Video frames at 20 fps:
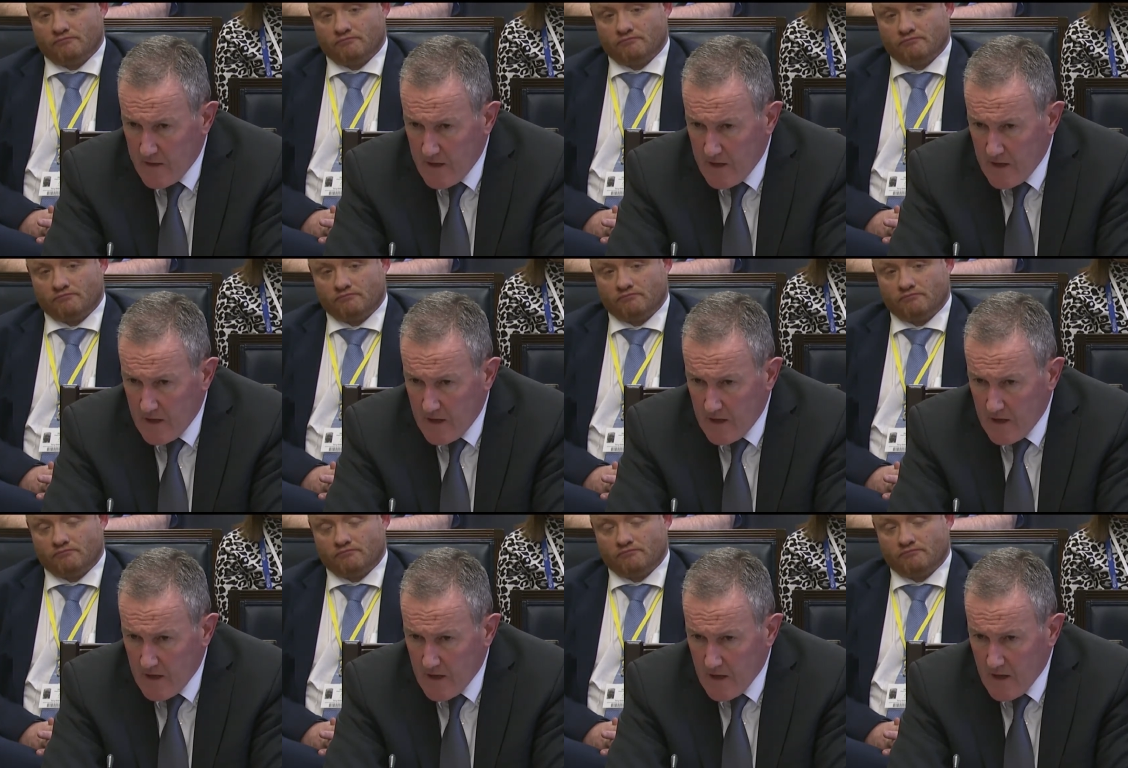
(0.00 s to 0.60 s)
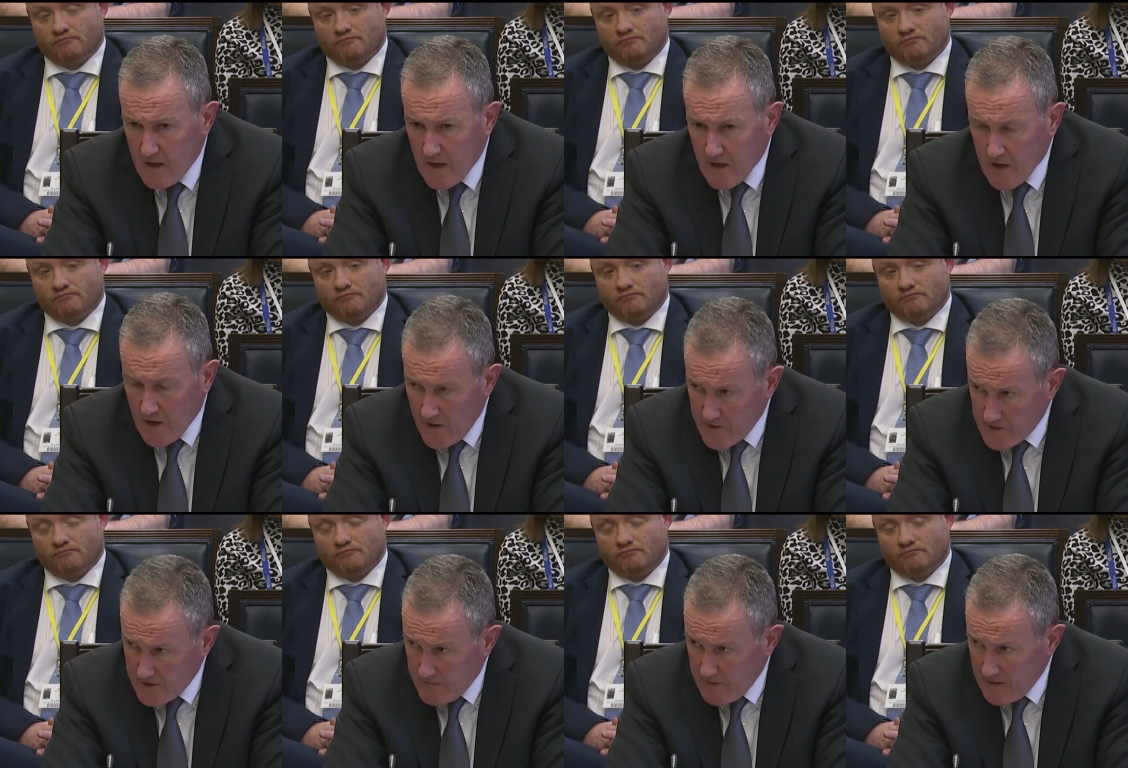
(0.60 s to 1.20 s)
Speaker 1: the
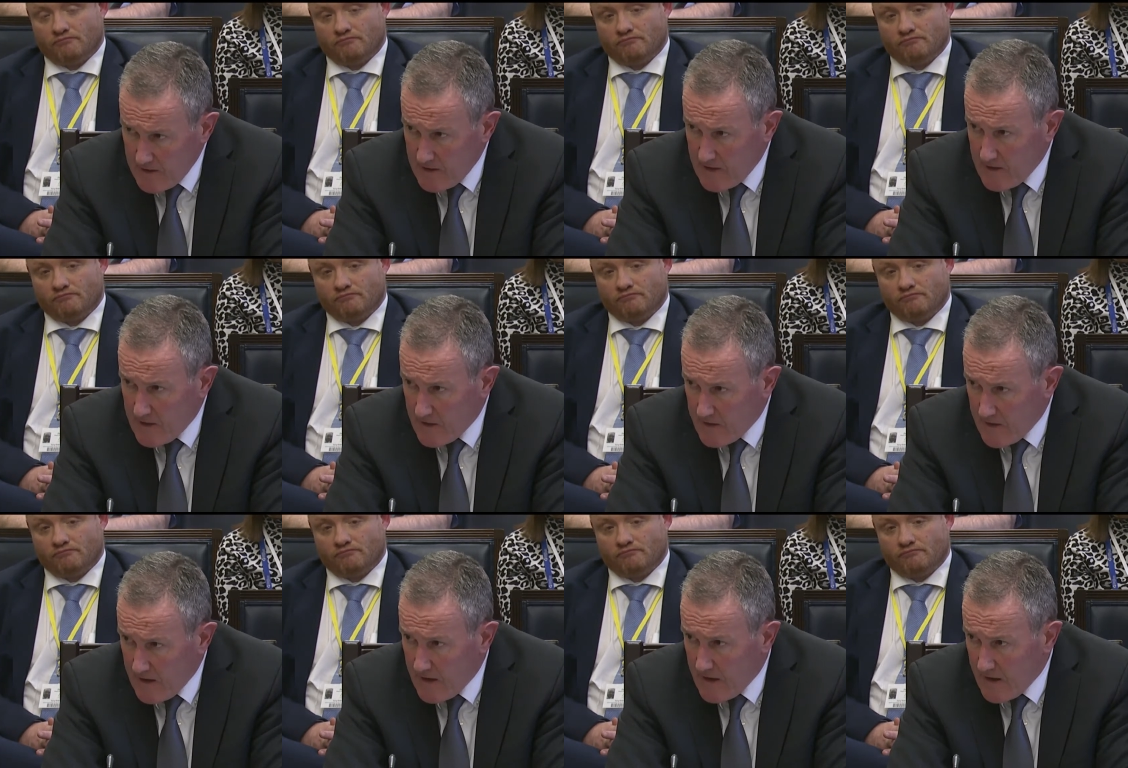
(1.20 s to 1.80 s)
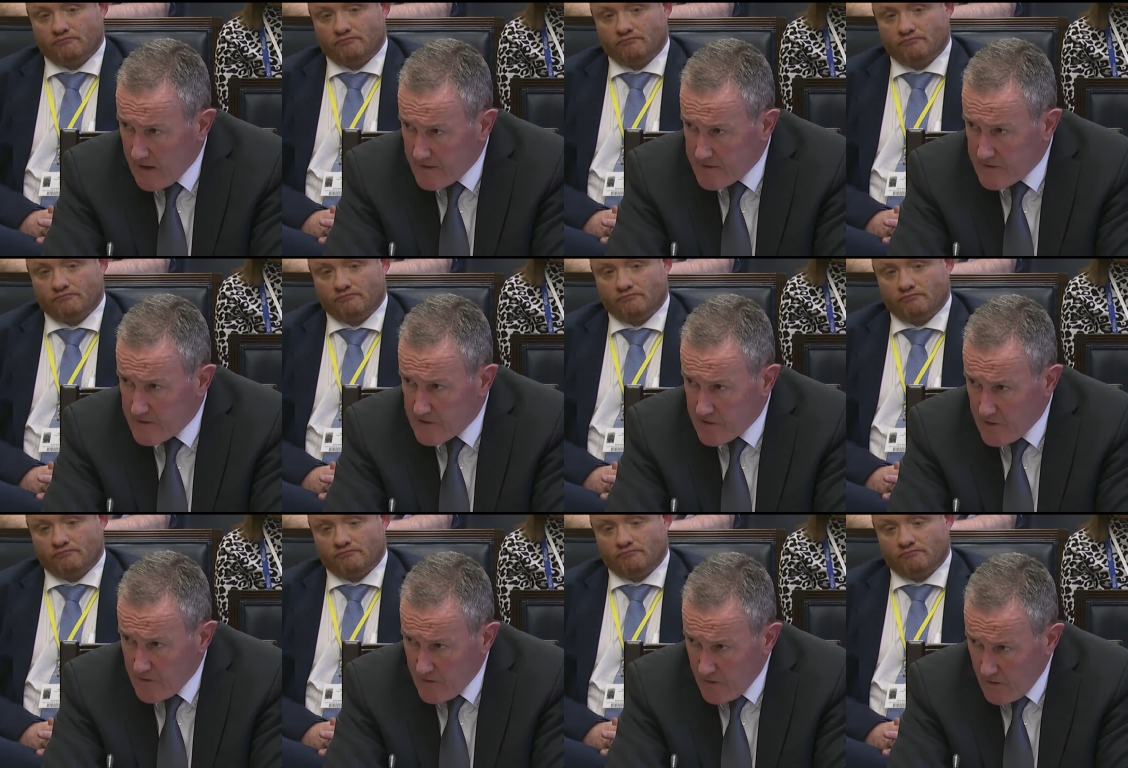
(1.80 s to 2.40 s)
accountability that they had
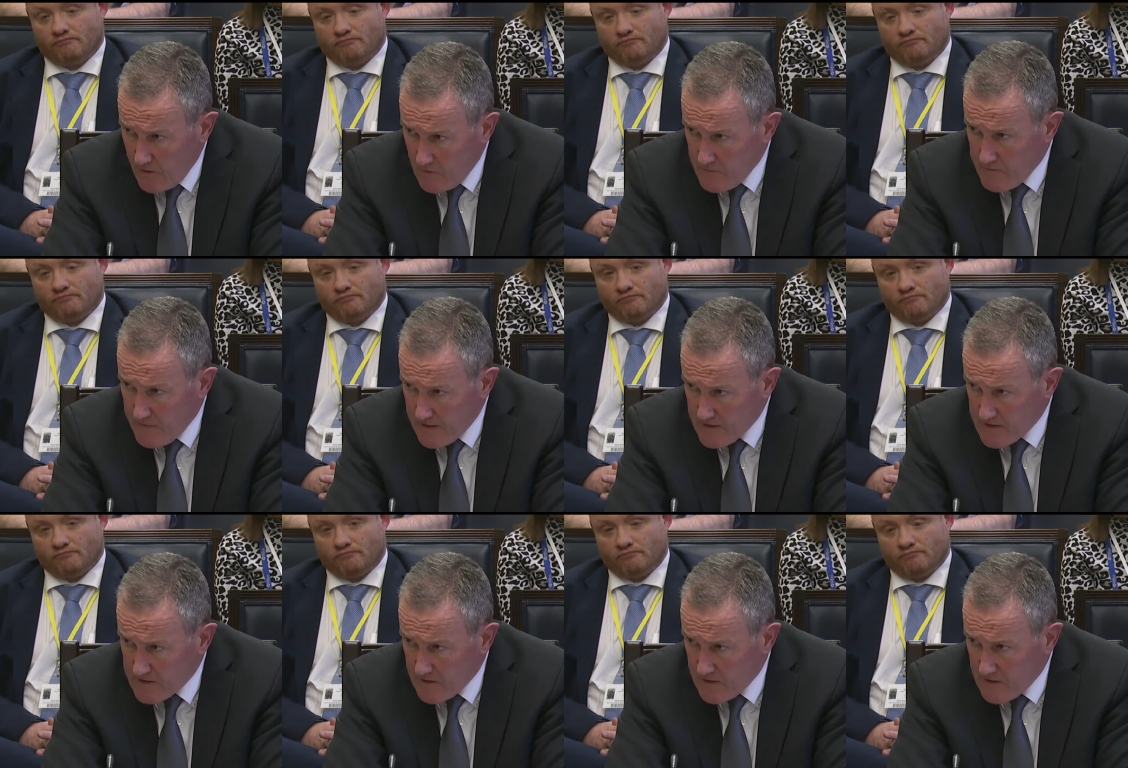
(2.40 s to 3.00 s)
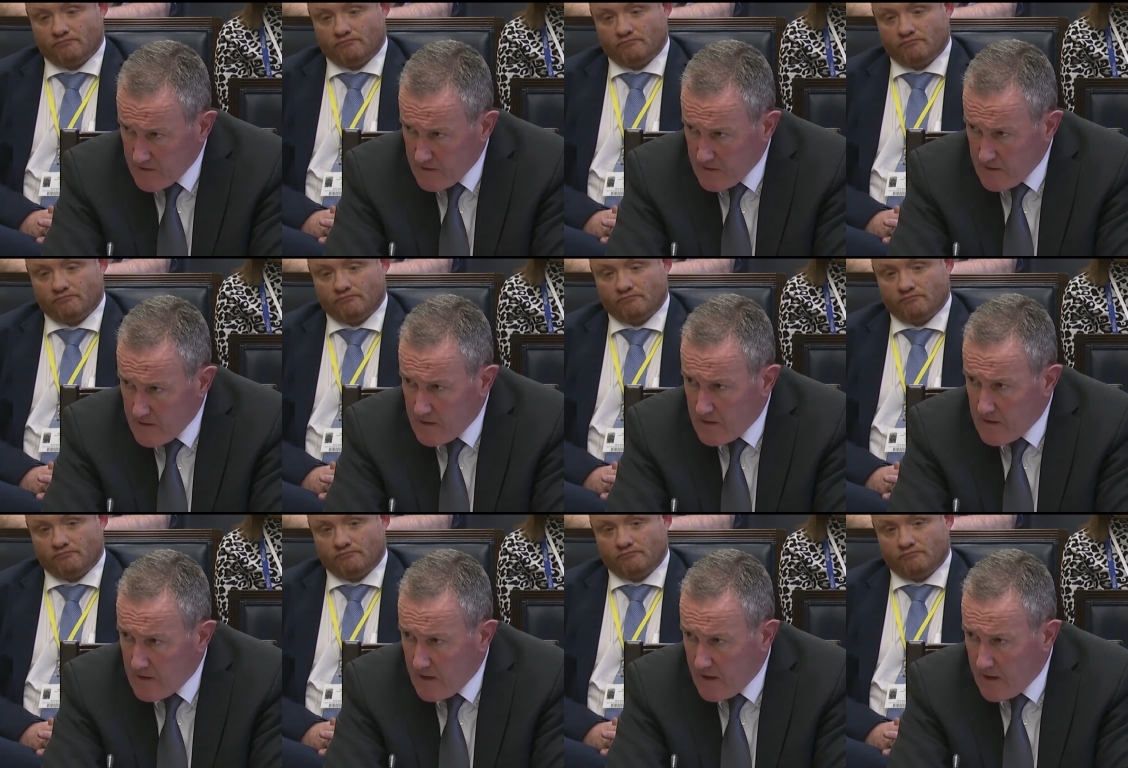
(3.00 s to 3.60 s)
to their own minister,
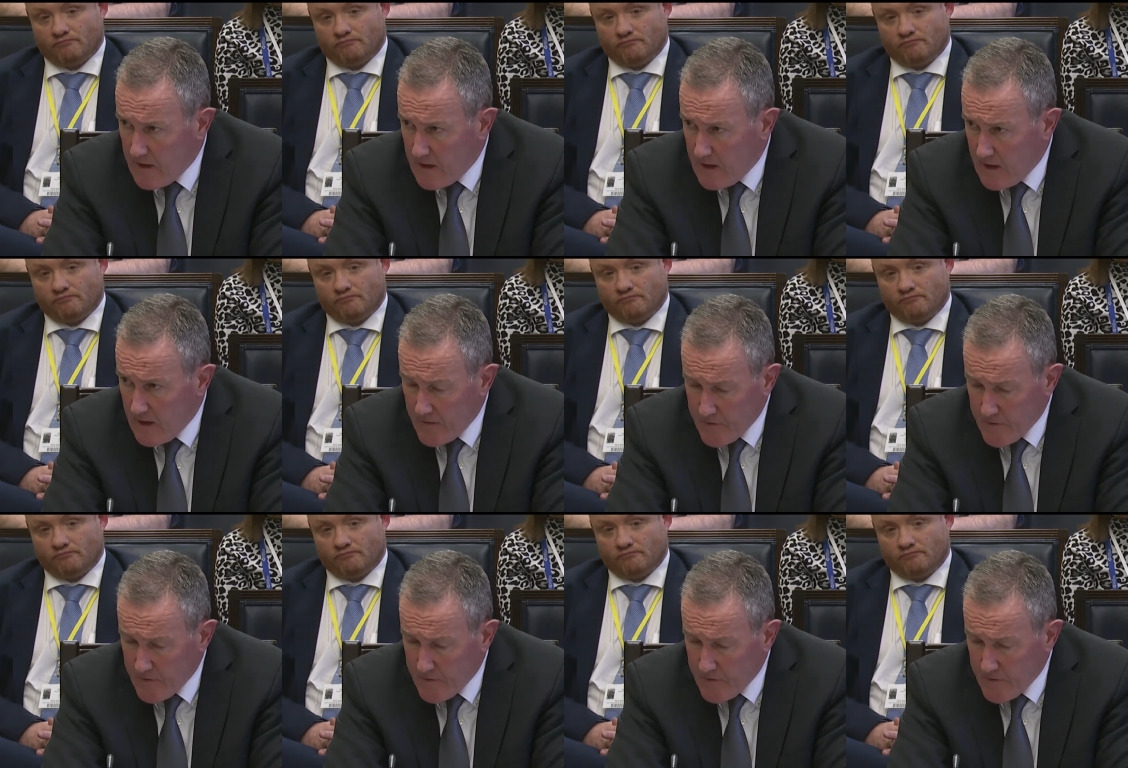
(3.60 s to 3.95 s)
uh,